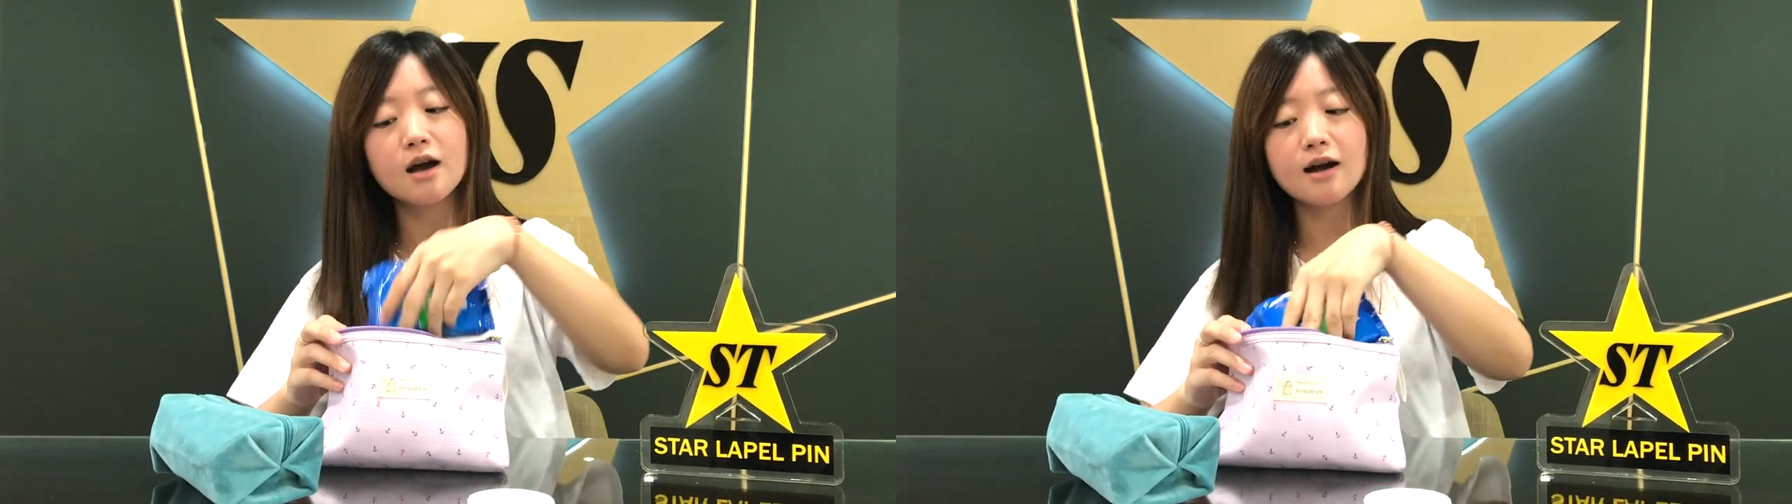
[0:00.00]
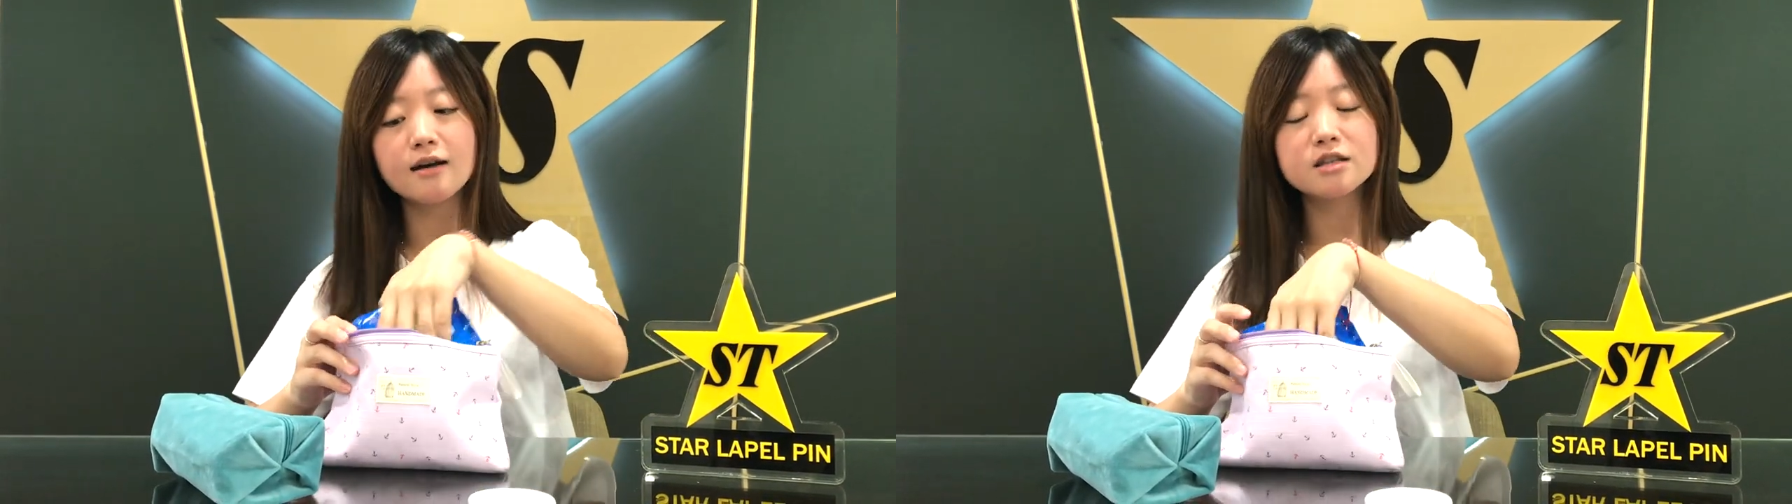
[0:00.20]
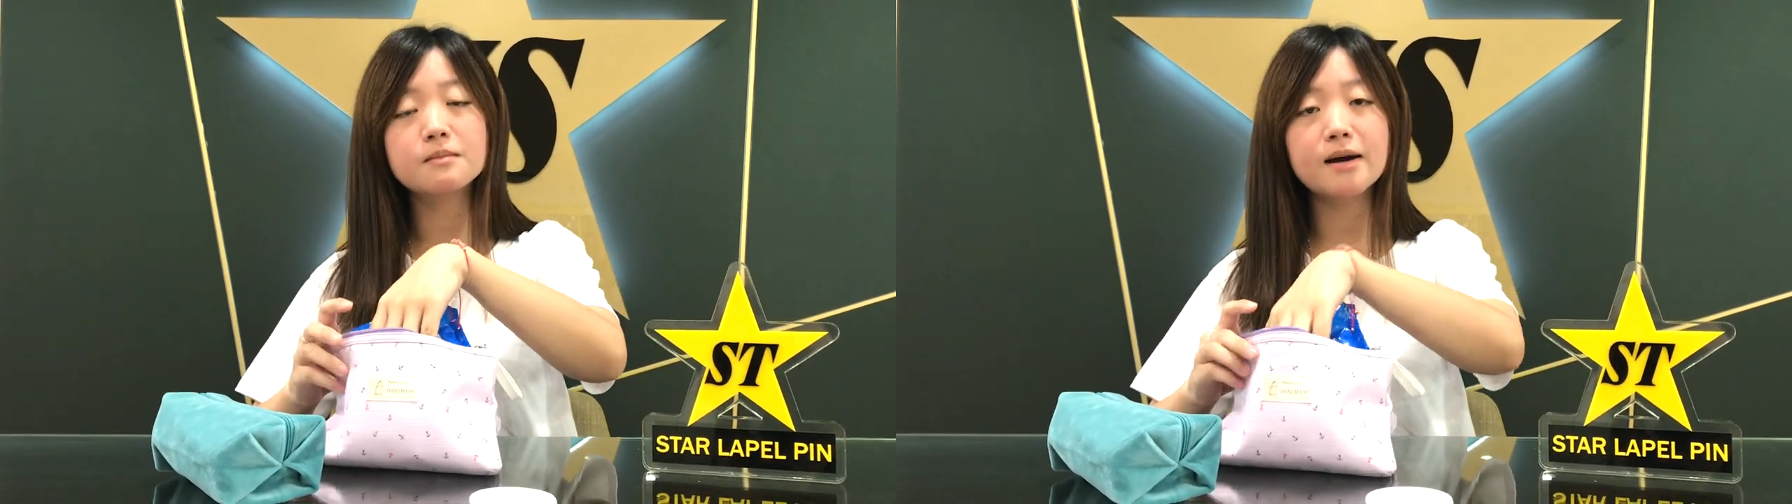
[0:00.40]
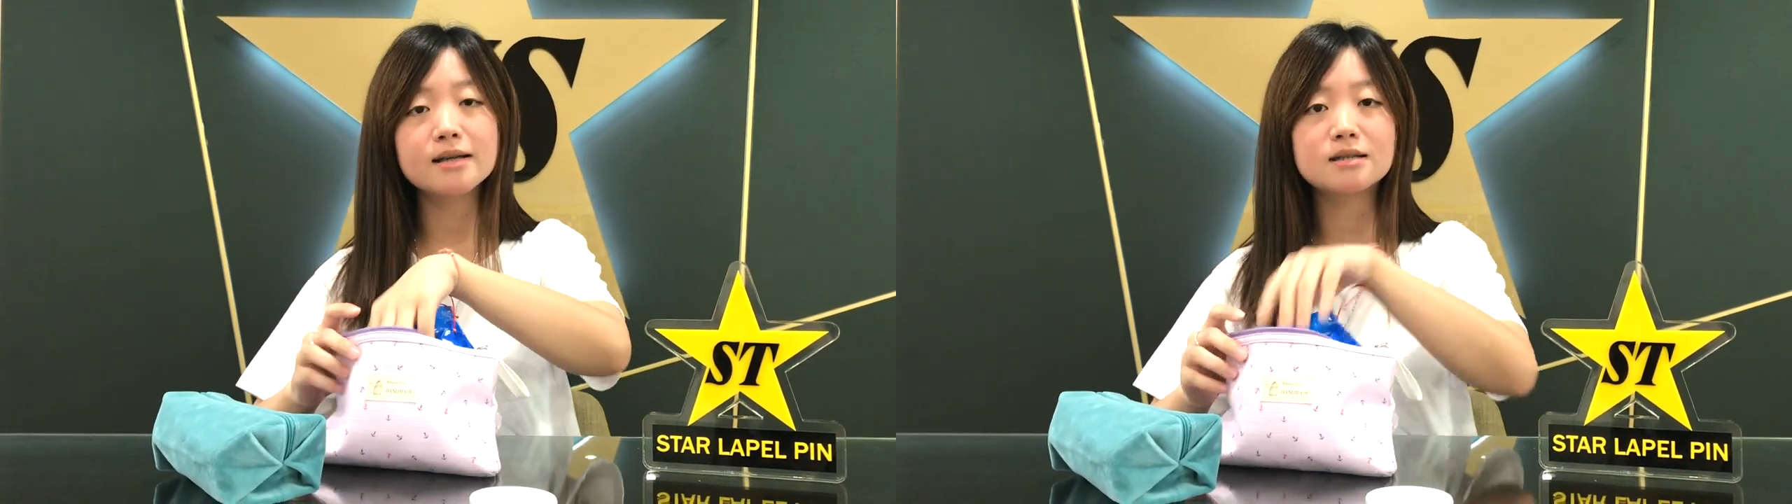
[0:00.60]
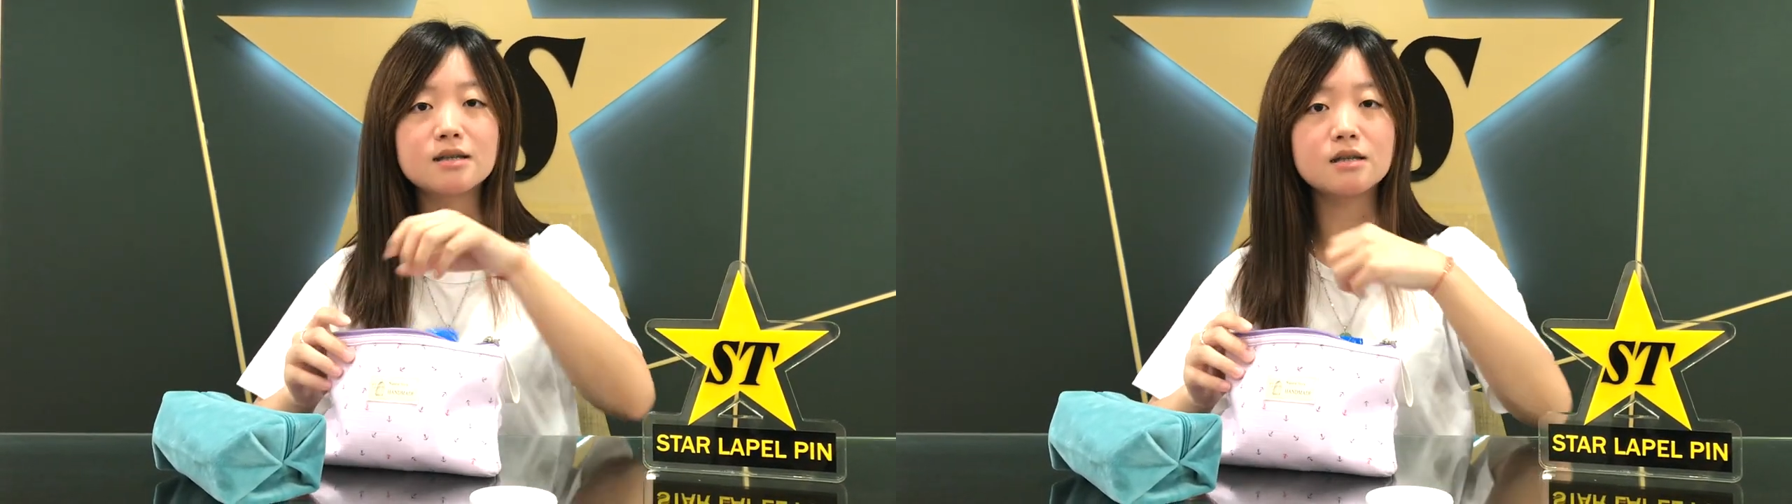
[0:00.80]

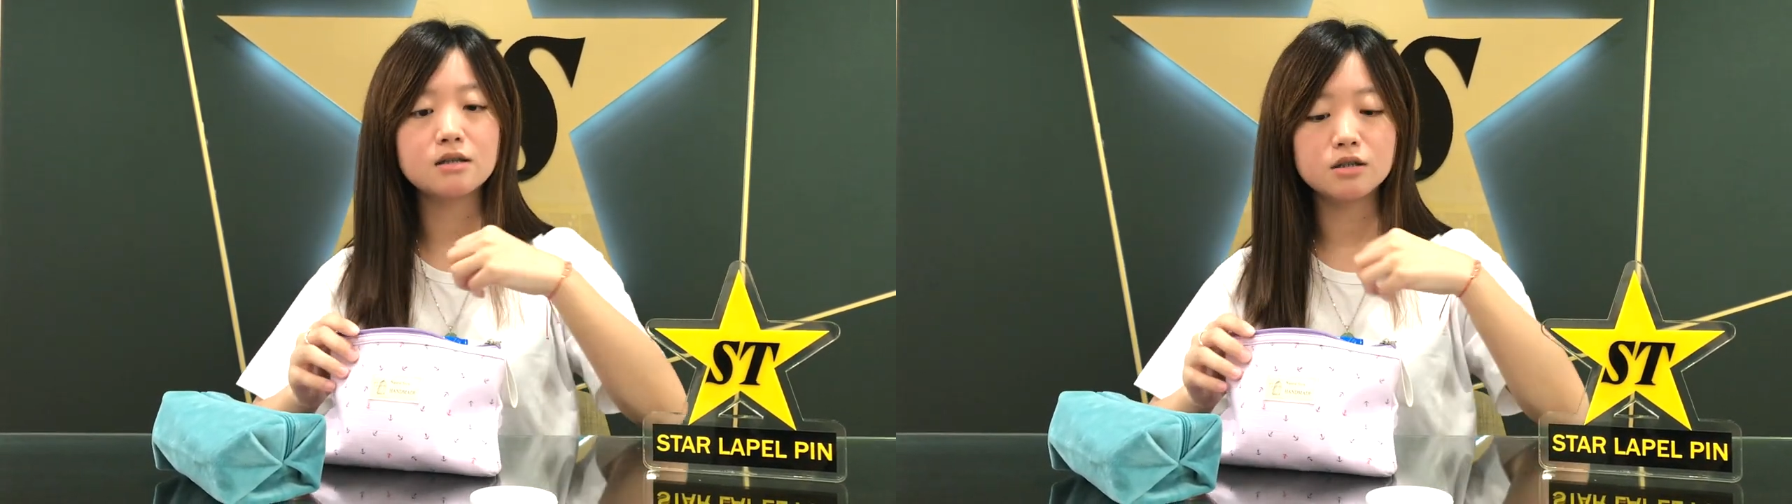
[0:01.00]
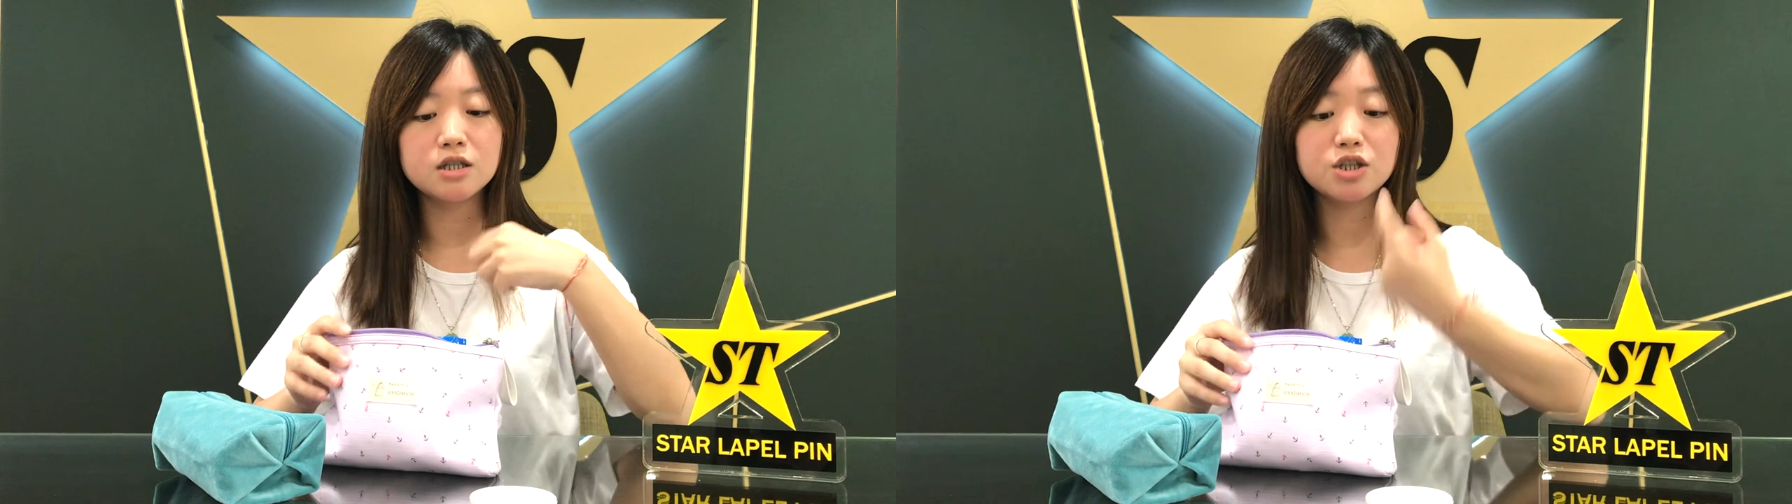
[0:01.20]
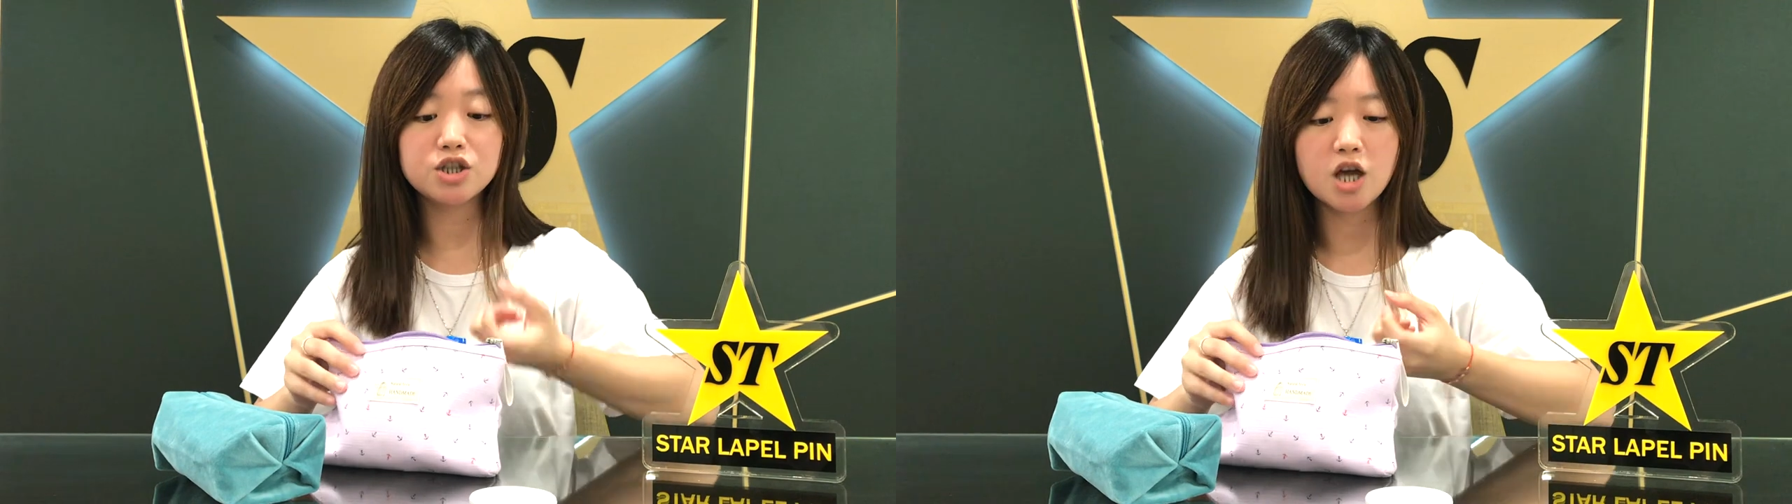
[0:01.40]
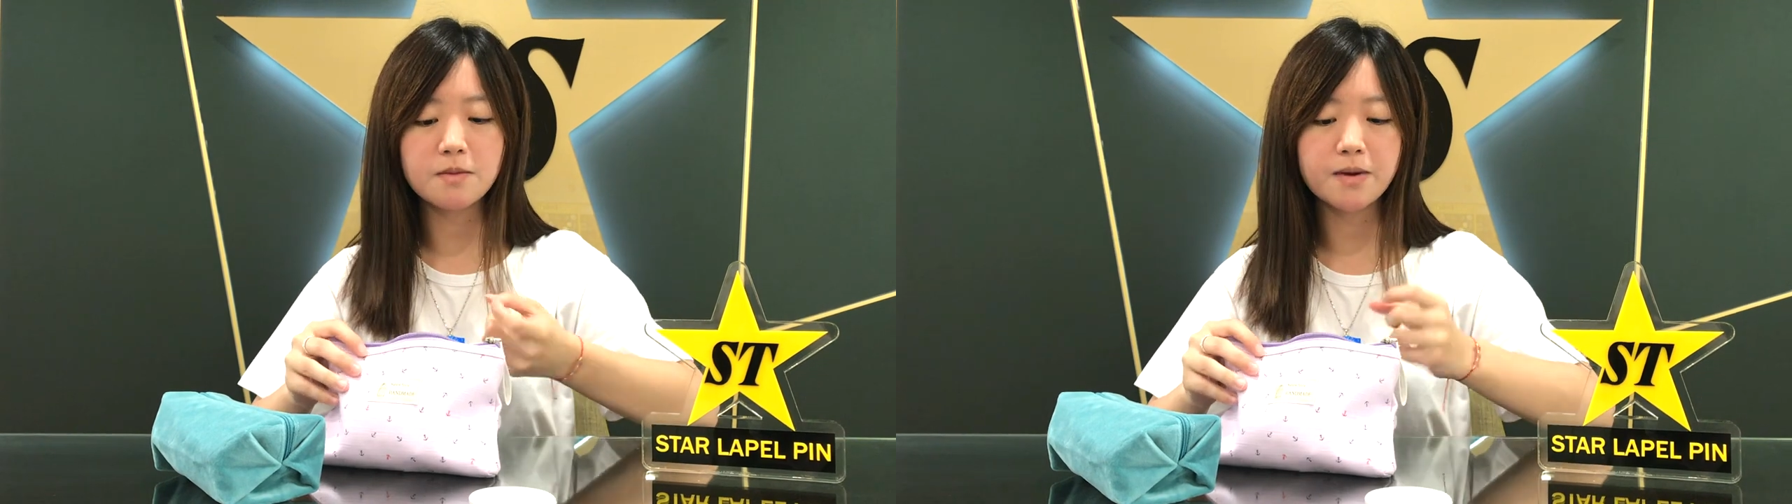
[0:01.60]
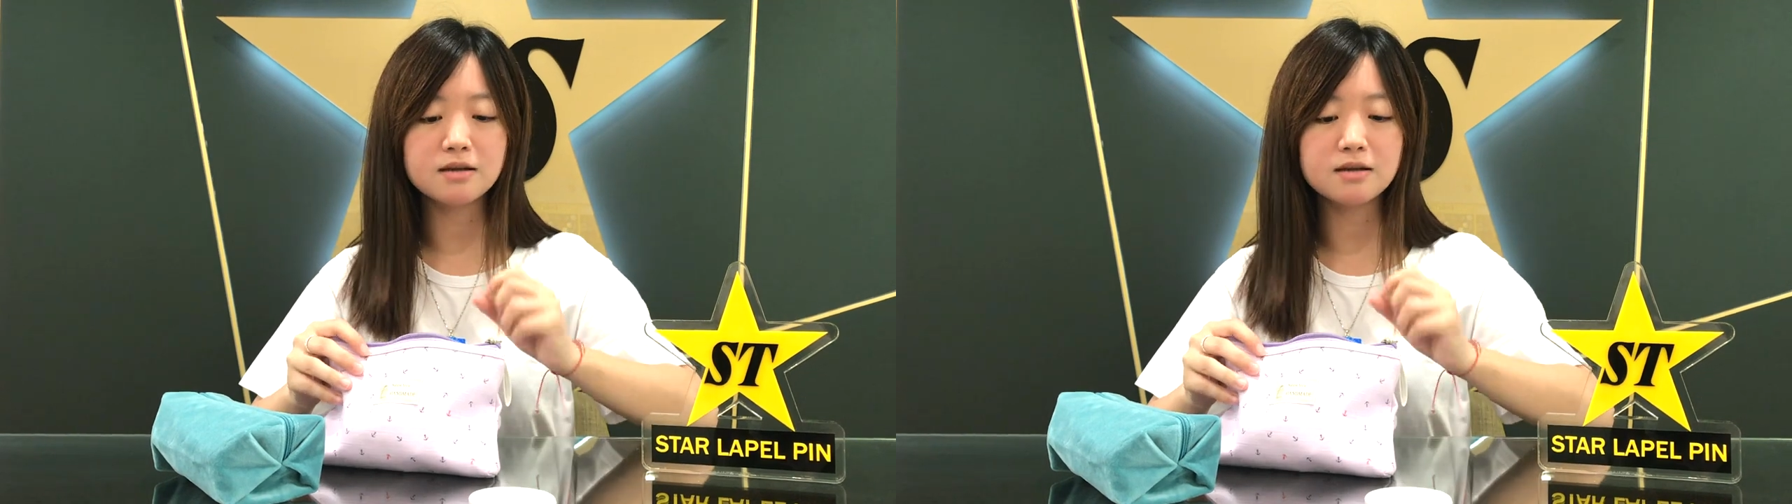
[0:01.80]
customize the shape